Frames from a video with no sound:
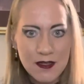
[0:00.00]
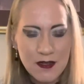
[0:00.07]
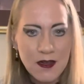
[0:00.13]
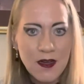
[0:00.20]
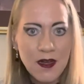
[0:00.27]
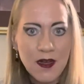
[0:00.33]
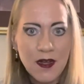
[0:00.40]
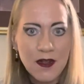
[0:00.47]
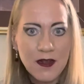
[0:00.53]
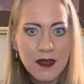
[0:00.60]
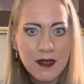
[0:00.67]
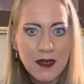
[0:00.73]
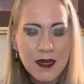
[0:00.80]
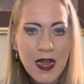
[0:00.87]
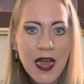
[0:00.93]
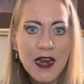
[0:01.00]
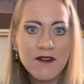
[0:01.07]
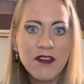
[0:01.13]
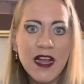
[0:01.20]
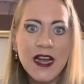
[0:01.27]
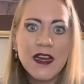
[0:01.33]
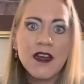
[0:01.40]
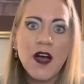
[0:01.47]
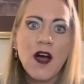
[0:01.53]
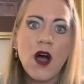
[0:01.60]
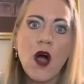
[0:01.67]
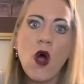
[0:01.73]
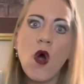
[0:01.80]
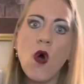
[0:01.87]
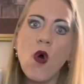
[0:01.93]
uh, kind of like an, a
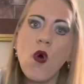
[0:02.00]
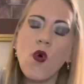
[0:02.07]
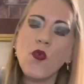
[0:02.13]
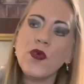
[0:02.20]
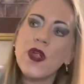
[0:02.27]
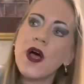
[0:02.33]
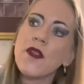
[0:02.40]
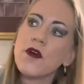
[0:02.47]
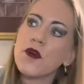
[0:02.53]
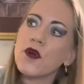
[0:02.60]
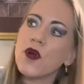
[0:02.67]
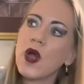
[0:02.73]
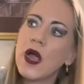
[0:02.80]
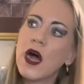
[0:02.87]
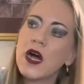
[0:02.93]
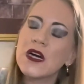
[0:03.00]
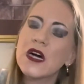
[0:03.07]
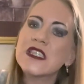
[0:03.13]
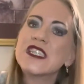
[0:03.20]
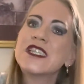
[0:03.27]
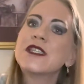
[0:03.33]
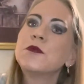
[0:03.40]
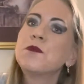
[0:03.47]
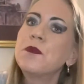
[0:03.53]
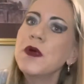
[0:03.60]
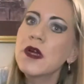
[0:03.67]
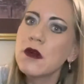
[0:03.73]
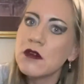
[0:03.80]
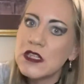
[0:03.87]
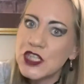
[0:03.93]
whole nother uh, a
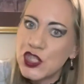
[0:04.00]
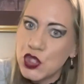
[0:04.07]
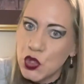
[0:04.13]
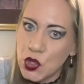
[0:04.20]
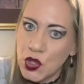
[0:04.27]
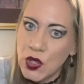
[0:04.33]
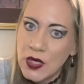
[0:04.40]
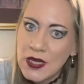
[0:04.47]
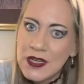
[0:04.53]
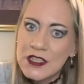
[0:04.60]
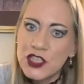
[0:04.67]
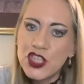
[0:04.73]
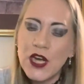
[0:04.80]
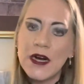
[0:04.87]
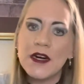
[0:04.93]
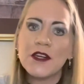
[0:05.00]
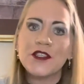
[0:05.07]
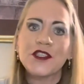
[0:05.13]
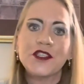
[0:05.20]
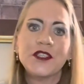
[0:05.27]
spiritual childhood